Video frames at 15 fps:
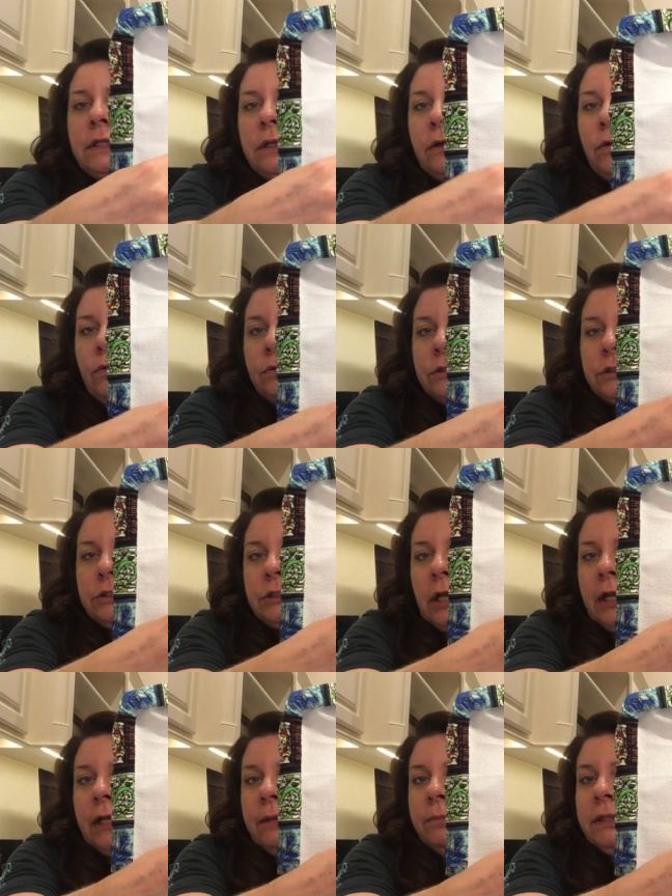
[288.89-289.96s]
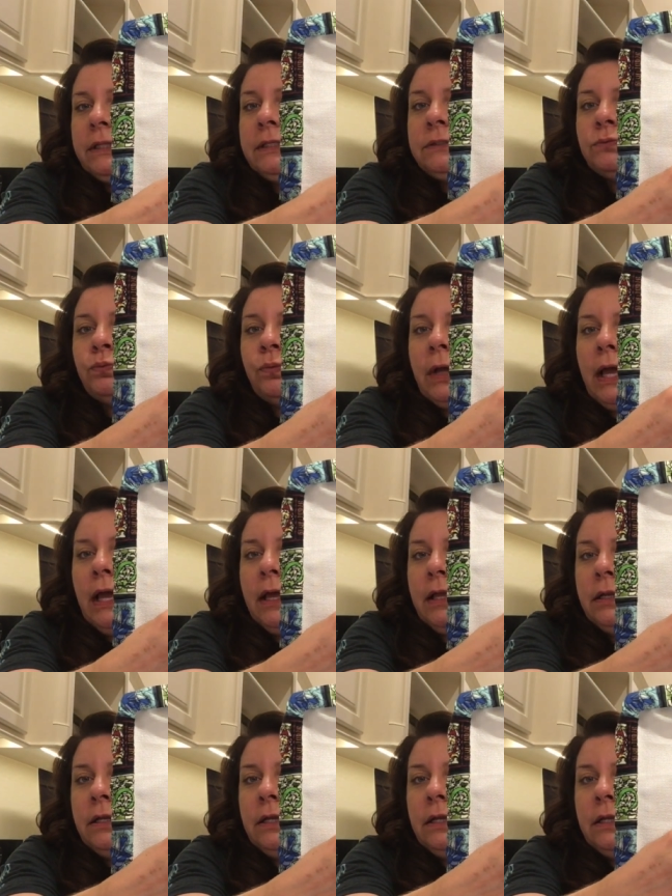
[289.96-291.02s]
the gold is shiny, but this
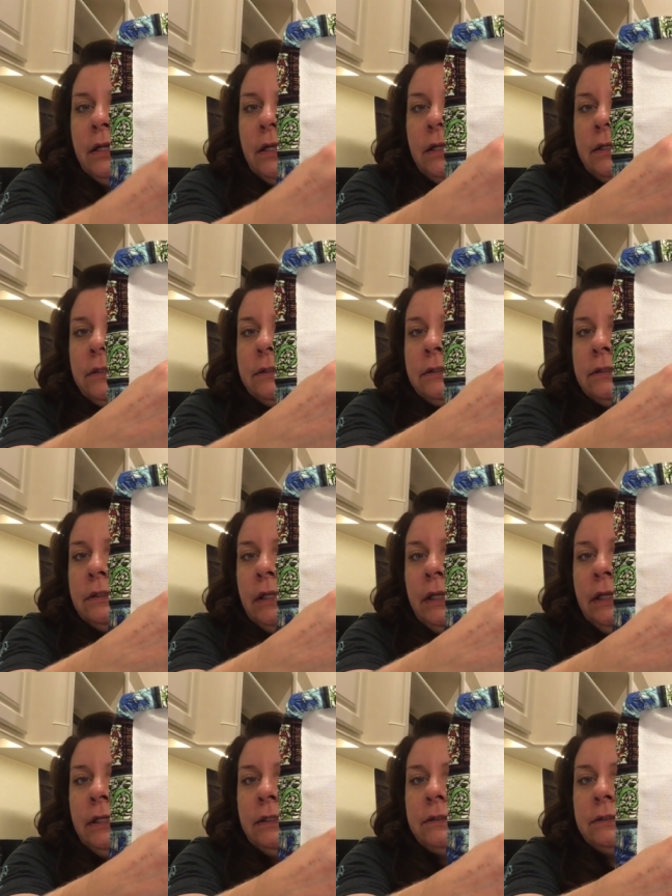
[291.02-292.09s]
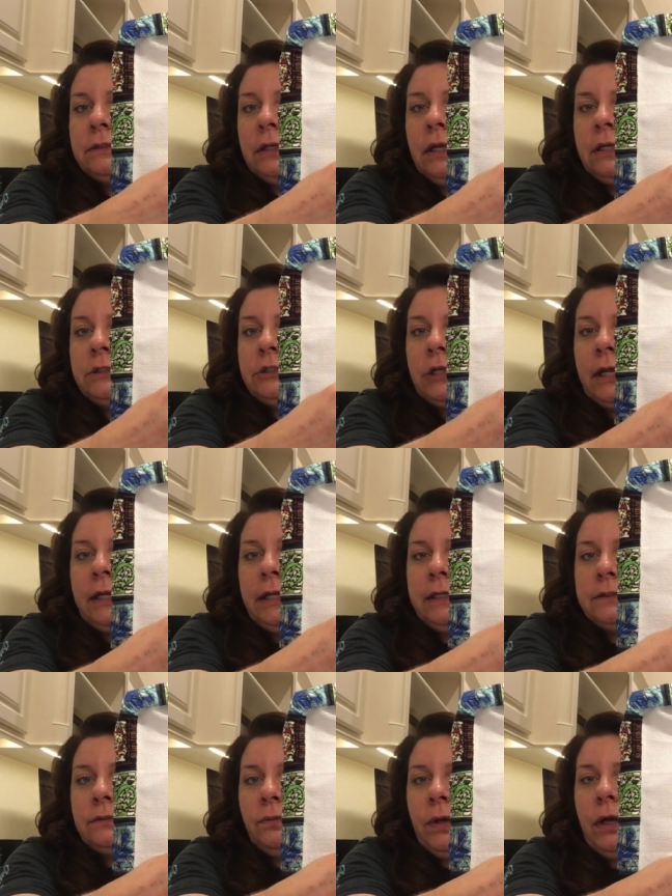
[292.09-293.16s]
red is is uh, shiny
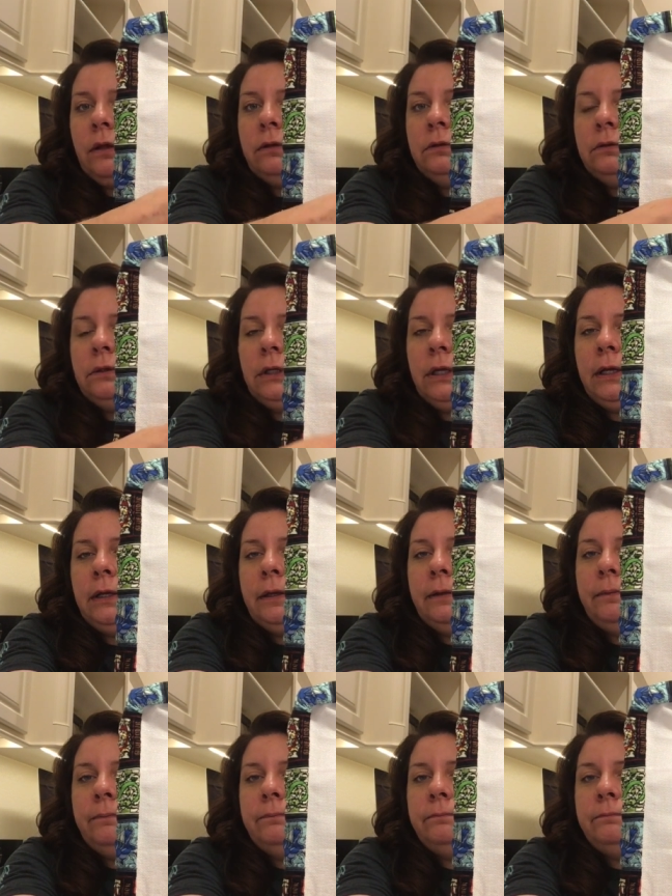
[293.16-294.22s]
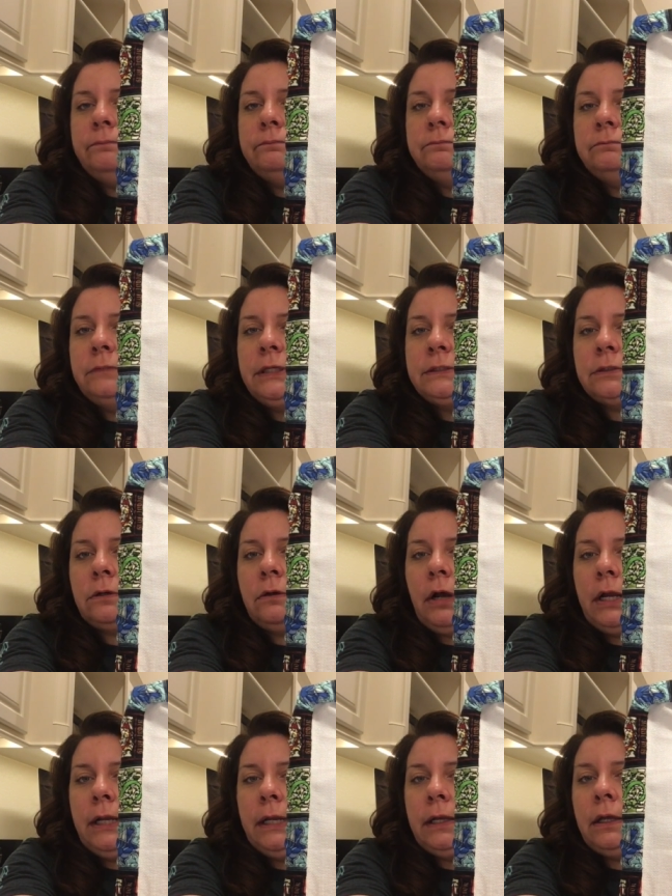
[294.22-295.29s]
as well. Um, it's a
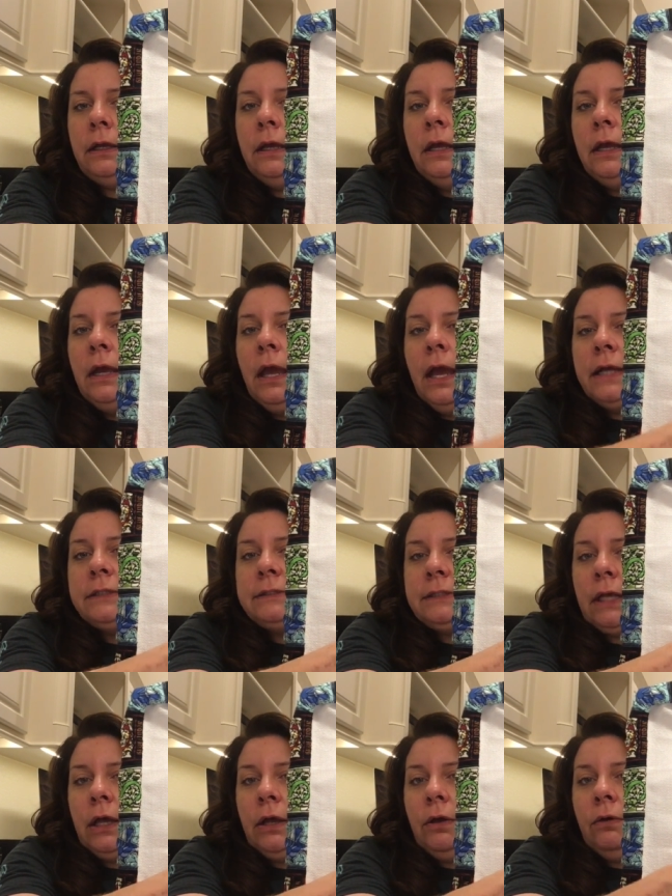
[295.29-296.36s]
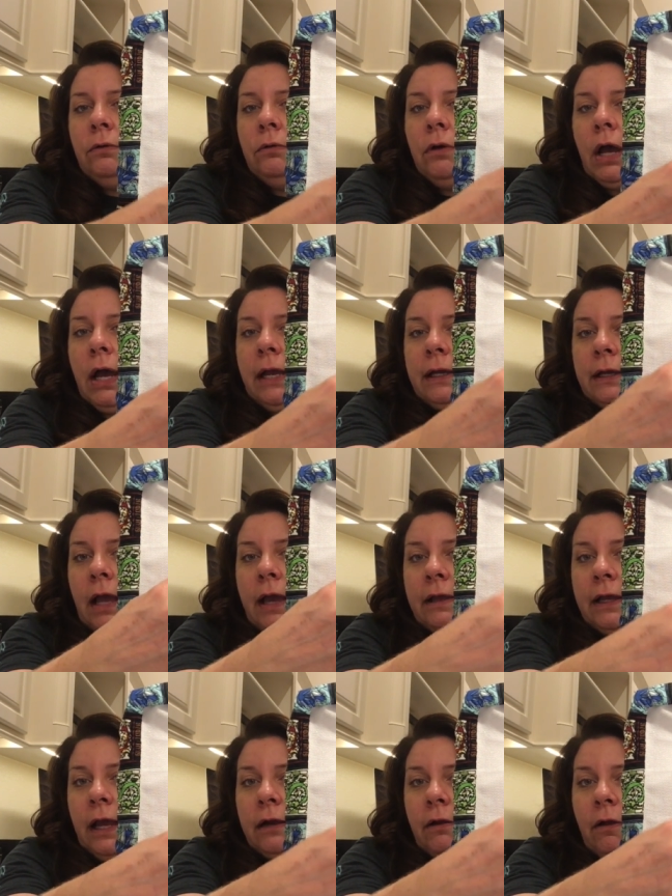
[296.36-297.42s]
Kreinik. And so I, I
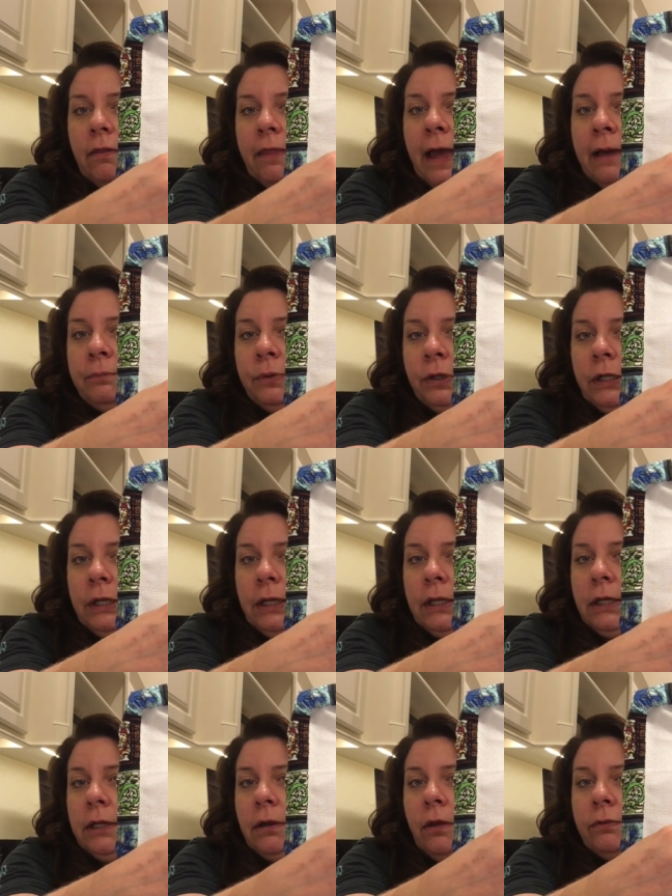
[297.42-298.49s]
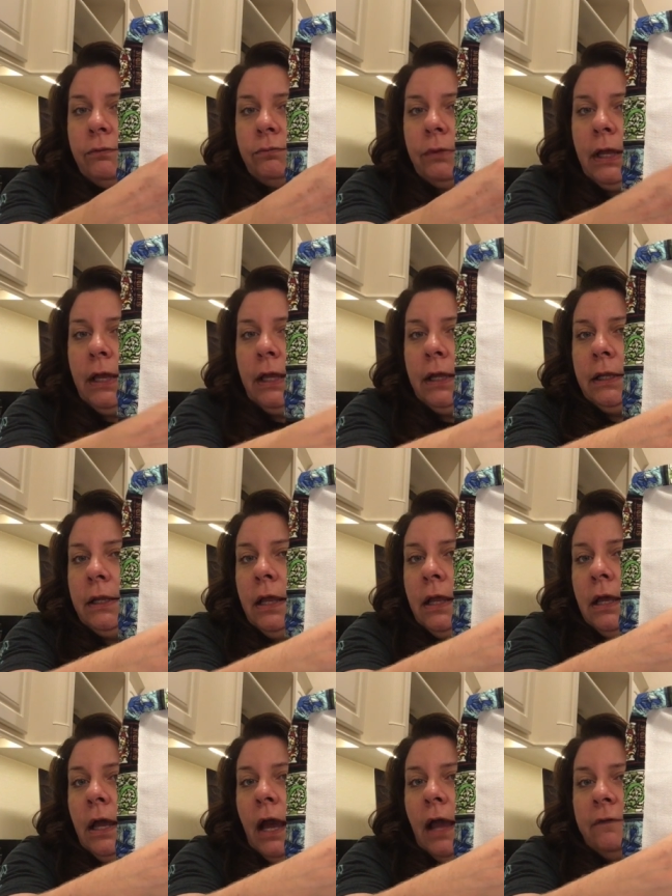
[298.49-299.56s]
got all that put in, all the red.
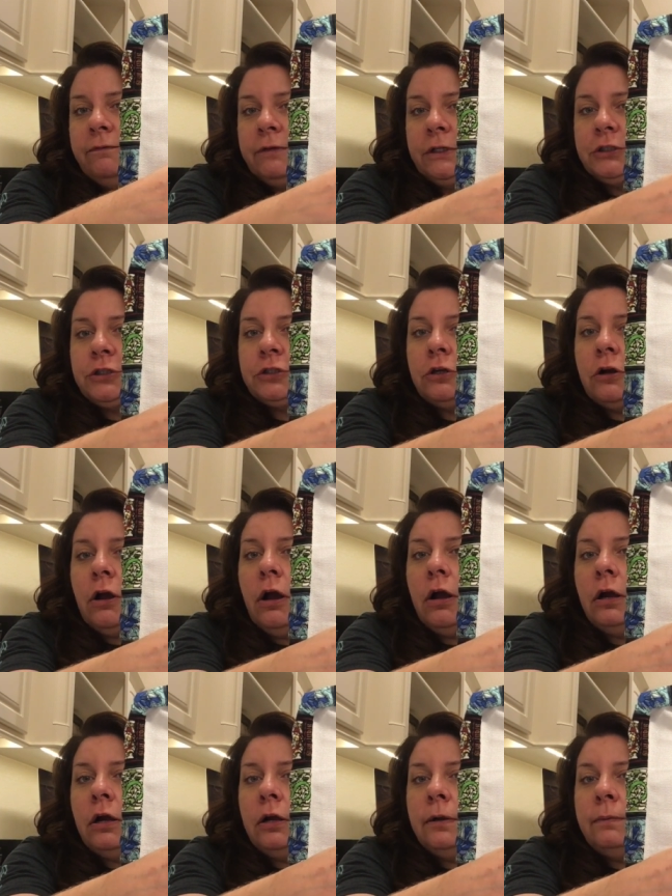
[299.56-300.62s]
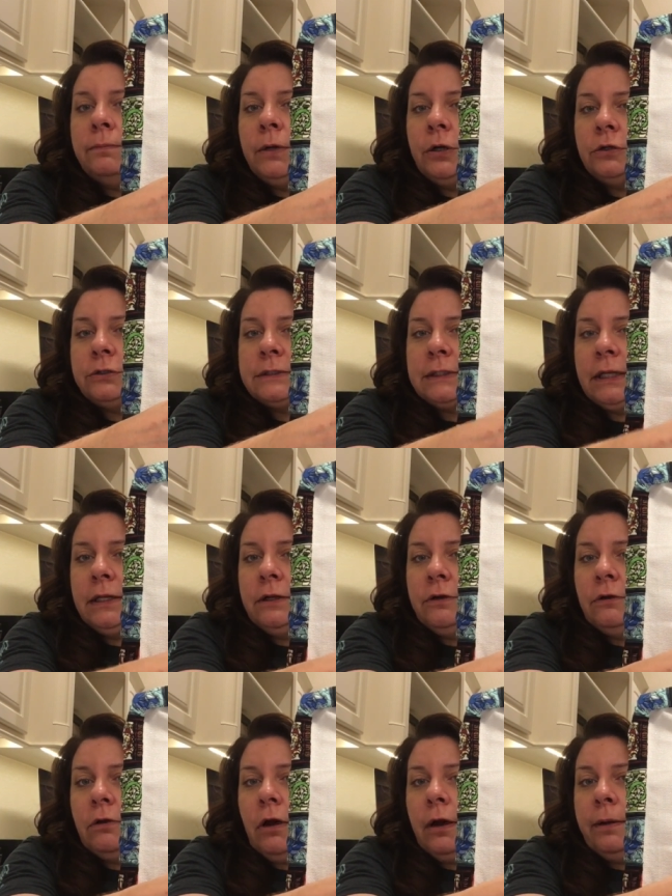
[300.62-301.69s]
I finished her arm, her skin in
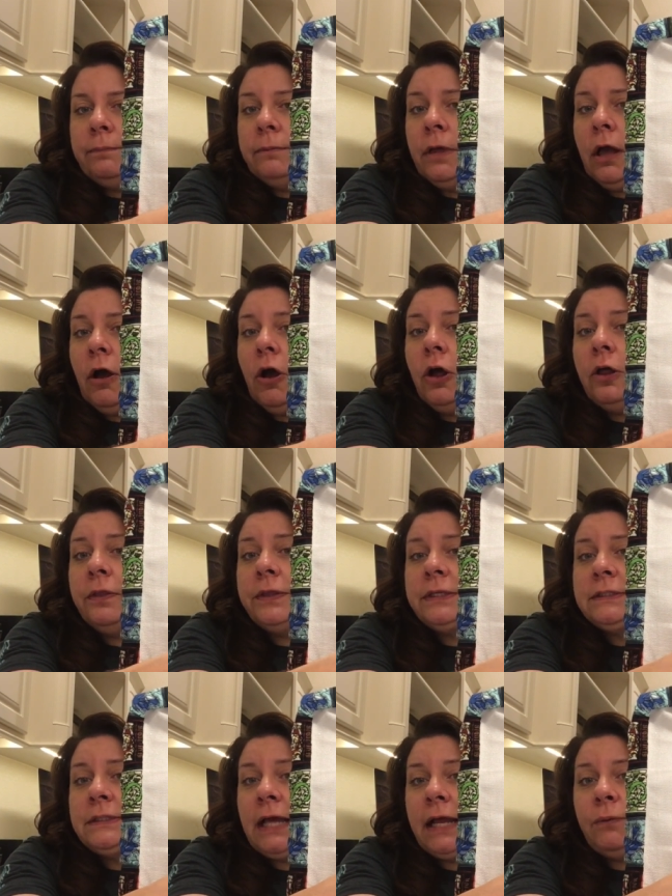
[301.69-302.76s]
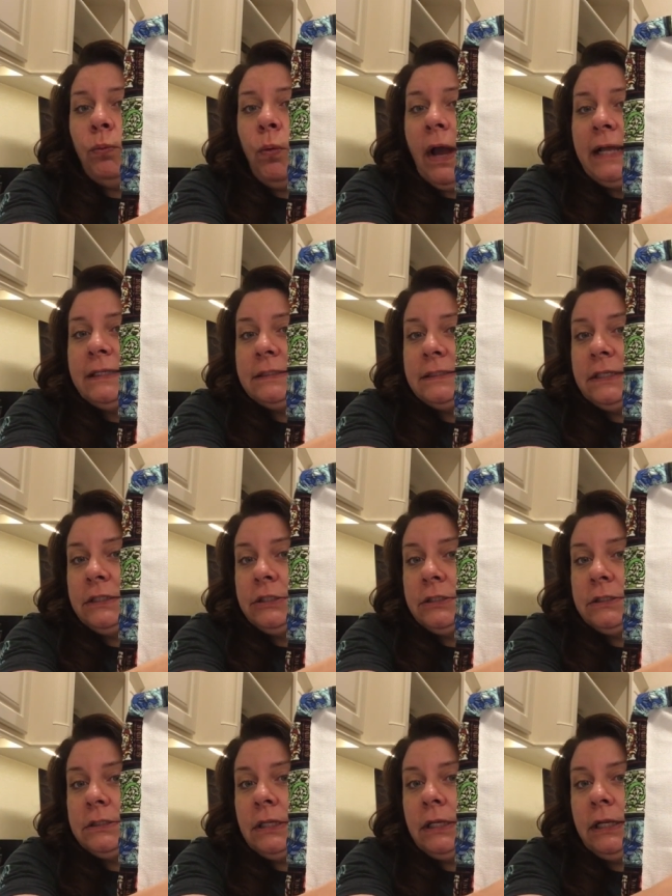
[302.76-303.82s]
her arm. All this had white
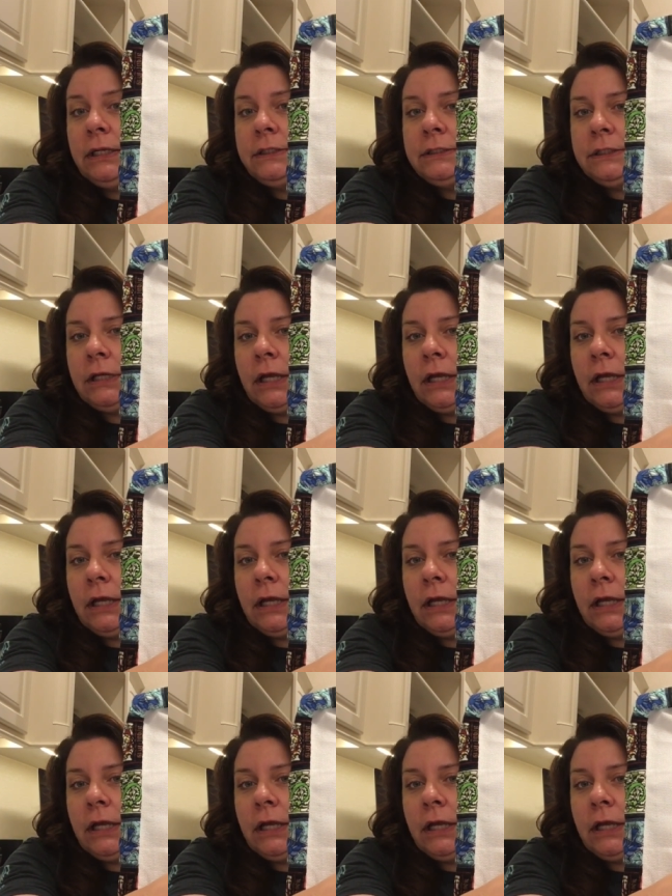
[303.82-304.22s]
stitches that need to